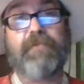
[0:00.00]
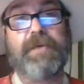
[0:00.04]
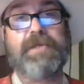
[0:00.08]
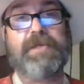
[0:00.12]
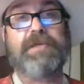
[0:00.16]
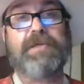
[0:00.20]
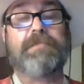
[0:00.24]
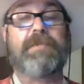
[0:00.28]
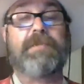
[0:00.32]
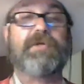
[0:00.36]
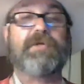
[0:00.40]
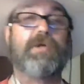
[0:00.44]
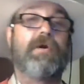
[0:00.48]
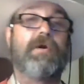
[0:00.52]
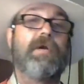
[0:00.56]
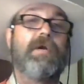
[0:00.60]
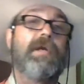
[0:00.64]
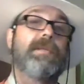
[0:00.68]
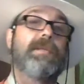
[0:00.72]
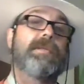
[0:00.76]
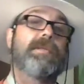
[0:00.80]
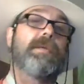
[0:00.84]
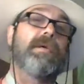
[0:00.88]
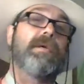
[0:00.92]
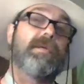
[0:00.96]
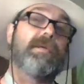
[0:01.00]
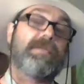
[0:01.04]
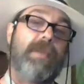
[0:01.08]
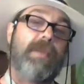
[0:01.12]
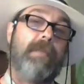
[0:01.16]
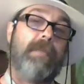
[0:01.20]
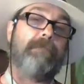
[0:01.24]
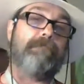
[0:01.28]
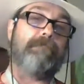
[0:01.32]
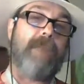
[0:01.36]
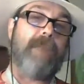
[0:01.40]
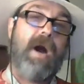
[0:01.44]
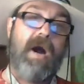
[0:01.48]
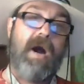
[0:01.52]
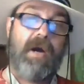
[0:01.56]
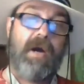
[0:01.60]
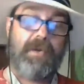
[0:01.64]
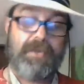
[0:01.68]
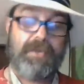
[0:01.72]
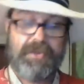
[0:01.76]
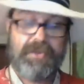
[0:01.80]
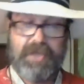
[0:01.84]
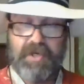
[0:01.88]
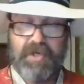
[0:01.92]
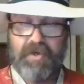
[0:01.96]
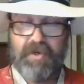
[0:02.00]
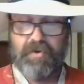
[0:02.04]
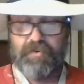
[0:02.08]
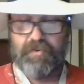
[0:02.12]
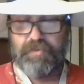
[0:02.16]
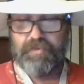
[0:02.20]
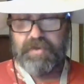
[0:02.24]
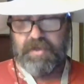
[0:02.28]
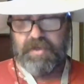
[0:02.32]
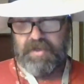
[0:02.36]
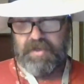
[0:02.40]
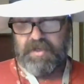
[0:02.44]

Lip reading: reaches maturity. It's a milestone,